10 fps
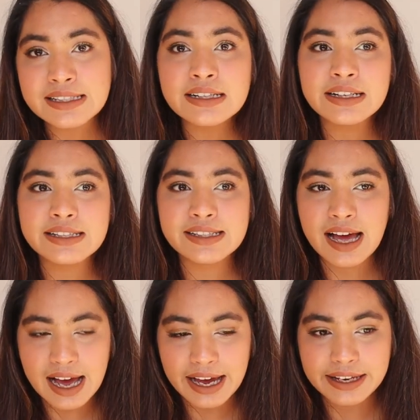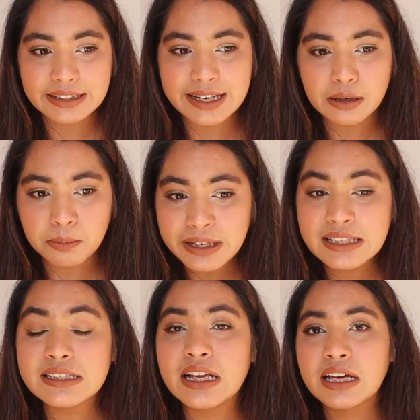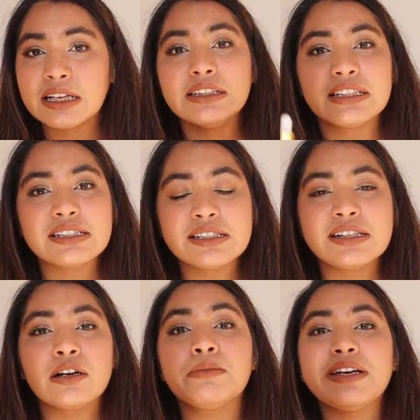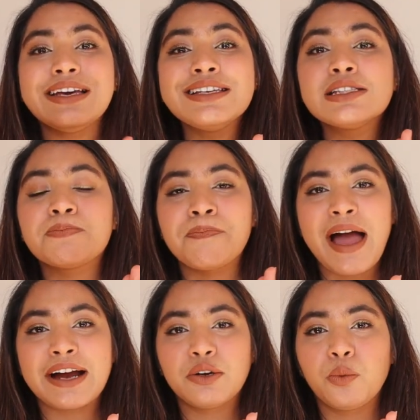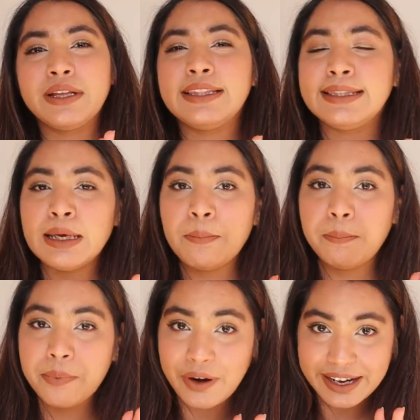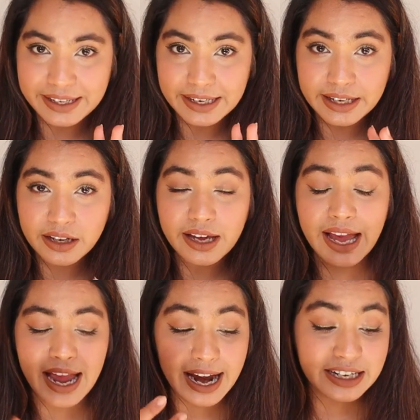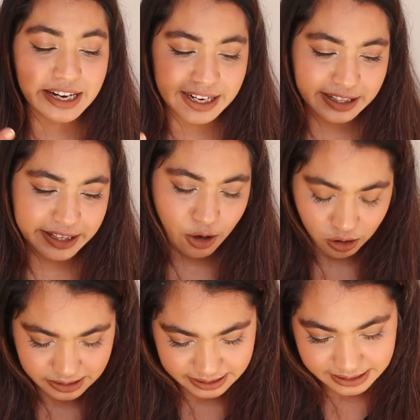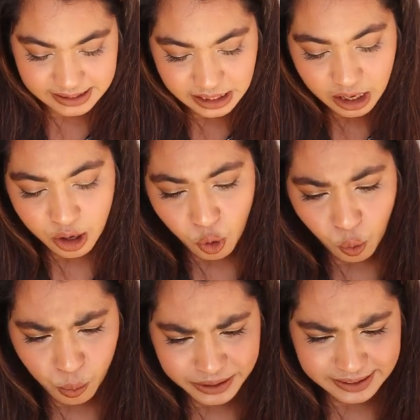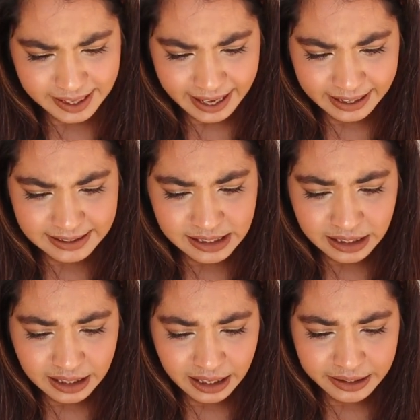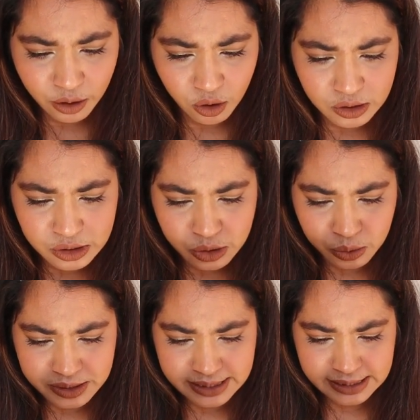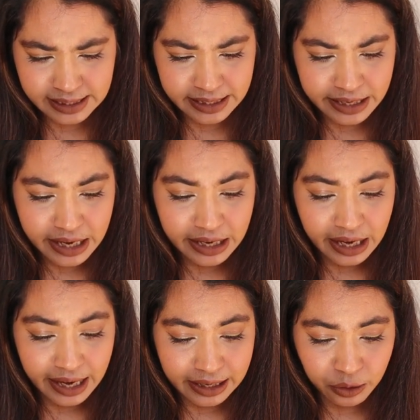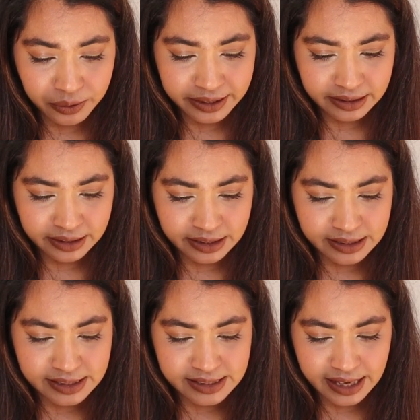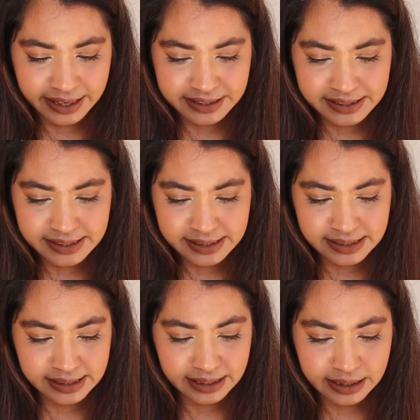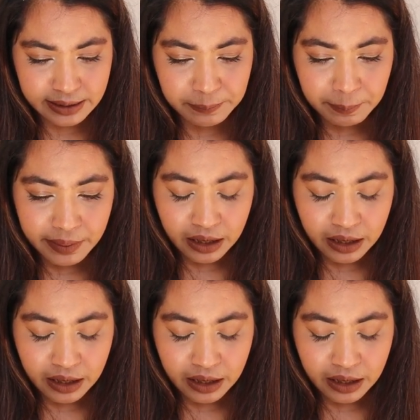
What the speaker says: acid is high, that means the serum is packed with the brightening and antioxidants. With that, I also see aloe in this. I see